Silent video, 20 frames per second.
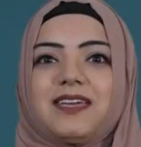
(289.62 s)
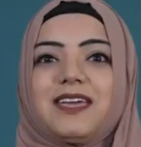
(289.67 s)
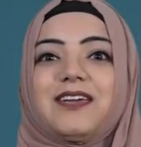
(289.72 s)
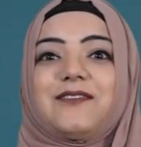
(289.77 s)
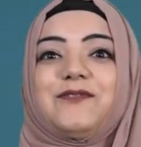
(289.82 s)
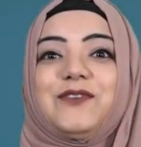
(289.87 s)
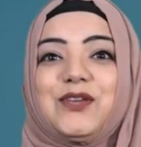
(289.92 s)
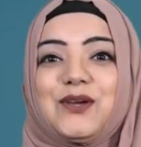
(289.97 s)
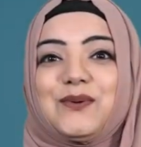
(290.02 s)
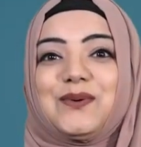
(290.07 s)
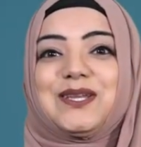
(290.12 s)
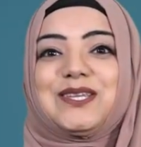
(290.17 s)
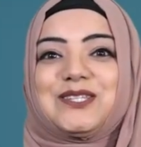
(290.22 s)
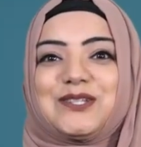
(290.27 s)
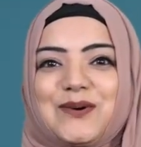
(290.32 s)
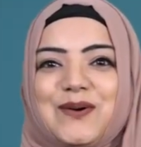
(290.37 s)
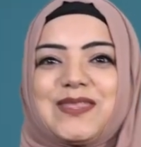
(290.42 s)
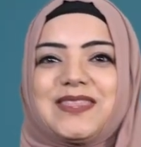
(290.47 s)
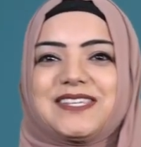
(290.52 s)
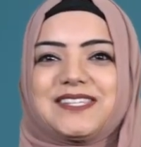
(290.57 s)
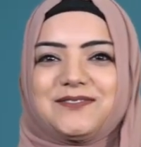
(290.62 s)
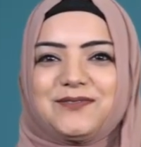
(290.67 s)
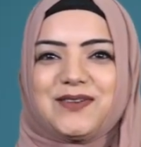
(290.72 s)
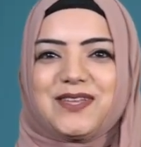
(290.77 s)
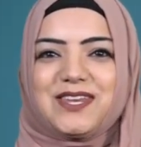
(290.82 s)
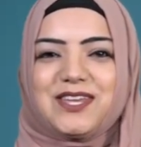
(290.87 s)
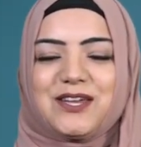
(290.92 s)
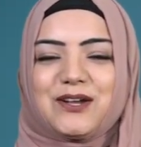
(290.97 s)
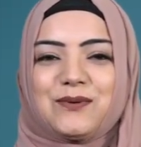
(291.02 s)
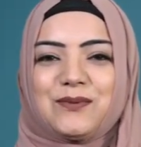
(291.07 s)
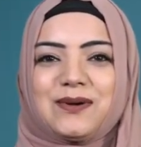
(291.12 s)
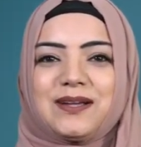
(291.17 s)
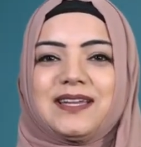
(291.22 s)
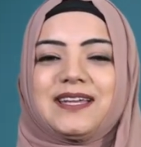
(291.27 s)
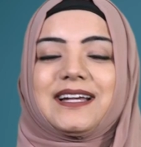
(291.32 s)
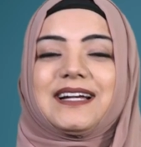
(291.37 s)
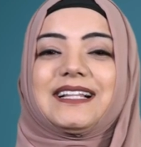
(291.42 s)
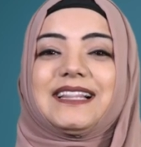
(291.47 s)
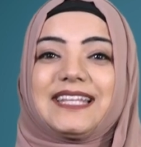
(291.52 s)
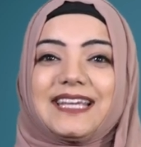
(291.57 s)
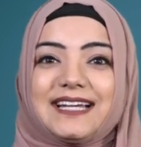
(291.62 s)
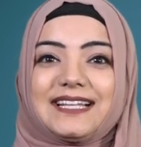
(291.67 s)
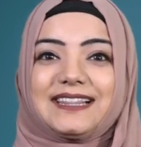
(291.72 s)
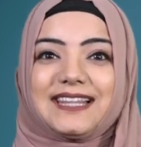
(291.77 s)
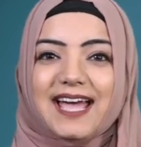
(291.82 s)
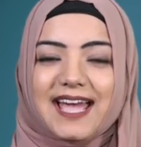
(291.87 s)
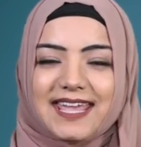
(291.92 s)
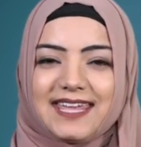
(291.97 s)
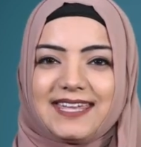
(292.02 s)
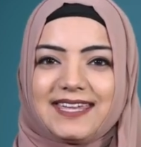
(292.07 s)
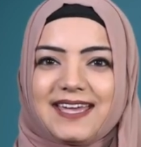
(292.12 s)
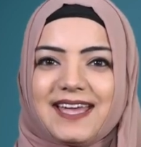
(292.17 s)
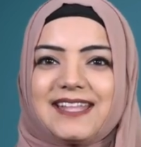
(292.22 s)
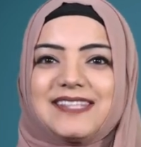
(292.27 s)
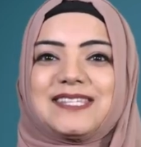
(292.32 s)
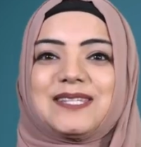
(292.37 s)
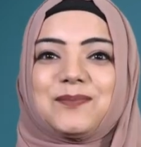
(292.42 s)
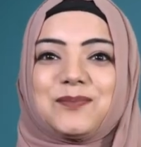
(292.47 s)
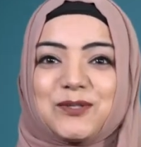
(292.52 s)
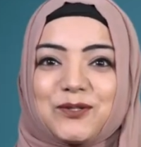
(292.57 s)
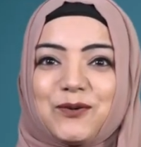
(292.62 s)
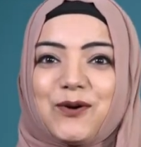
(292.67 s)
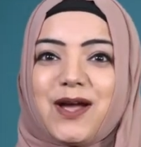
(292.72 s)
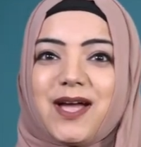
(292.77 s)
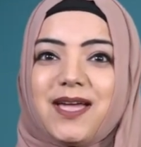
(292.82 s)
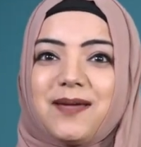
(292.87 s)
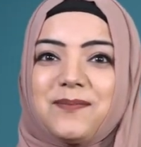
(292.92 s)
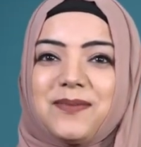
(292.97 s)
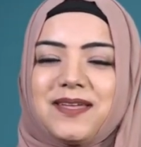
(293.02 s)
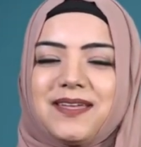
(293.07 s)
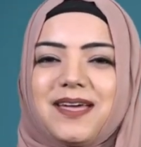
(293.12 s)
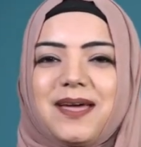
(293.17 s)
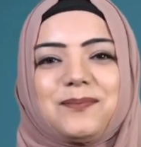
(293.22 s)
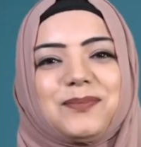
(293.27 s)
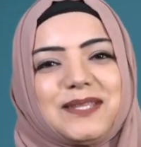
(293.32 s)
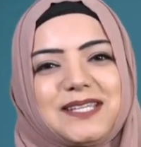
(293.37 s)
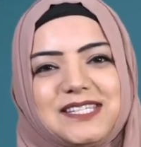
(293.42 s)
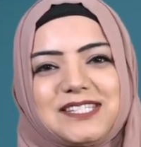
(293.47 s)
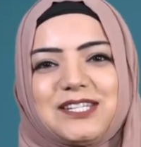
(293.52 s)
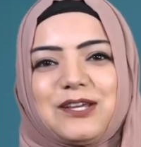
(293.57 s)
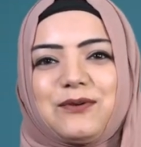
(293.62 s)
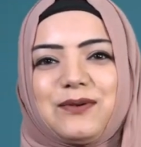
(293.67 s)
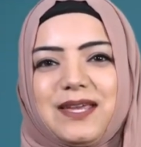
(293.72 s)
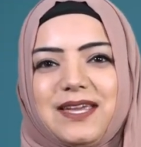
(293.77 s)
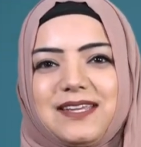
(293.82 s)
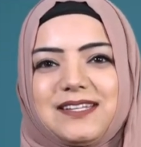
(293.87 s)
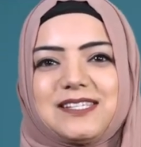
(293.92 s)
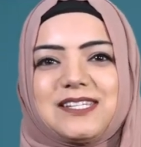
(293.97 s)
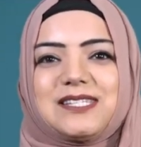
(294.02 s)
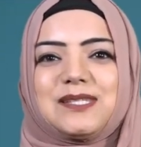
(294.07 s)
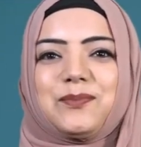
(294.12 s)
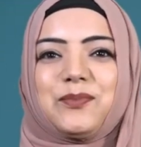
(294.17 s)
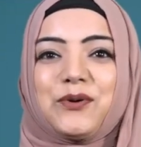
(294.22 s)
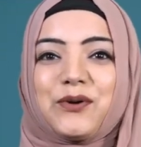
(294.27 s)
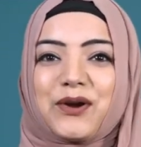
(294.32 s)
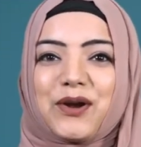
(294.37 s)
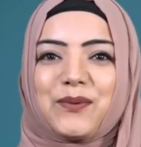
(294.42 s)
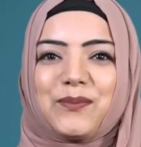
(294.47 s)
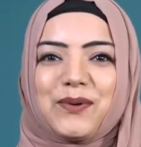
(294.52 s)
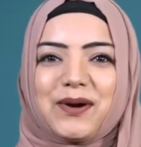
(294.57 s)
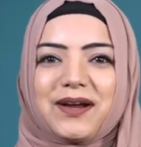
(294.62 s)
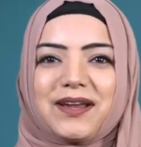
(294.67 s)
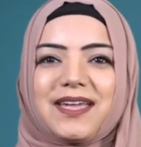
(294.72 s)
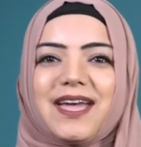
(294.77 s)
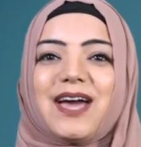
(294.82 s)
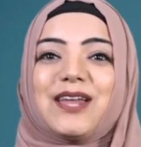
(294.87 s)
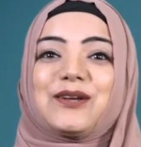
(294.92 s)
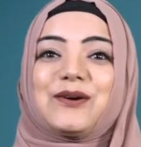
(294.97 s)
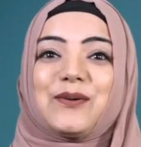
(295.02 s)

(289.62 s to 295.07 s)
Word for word: If you enjoyed this video, click like and subscribe, and please donate to support our work at